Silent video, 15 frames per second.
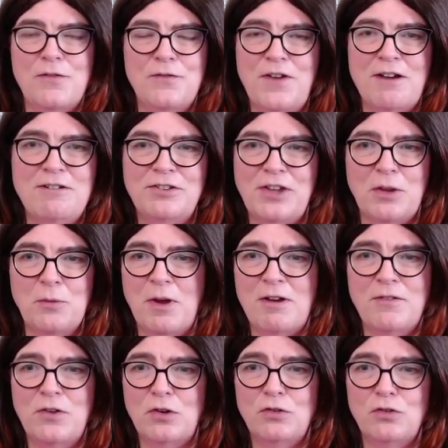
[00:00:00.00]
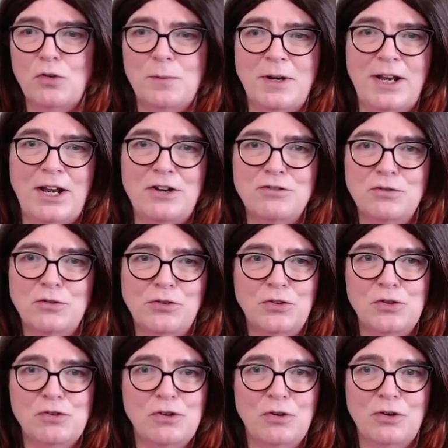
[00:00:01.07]
various wherever your normal electrical
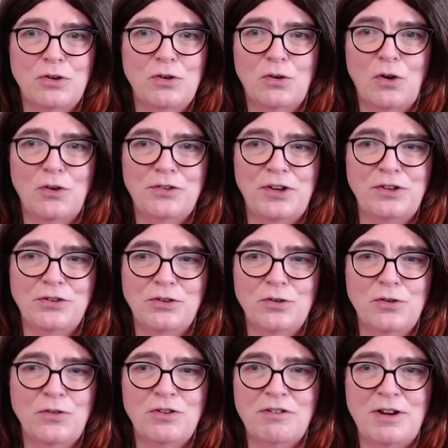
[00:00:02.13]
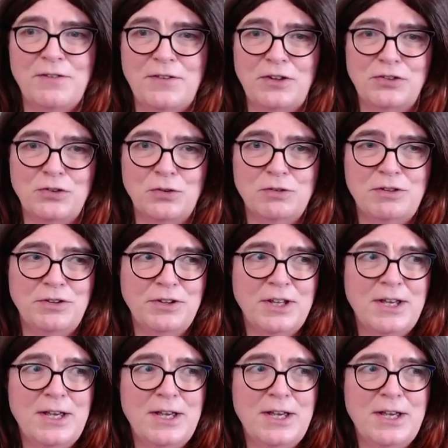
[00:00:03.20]
store, your content store, your AV store is.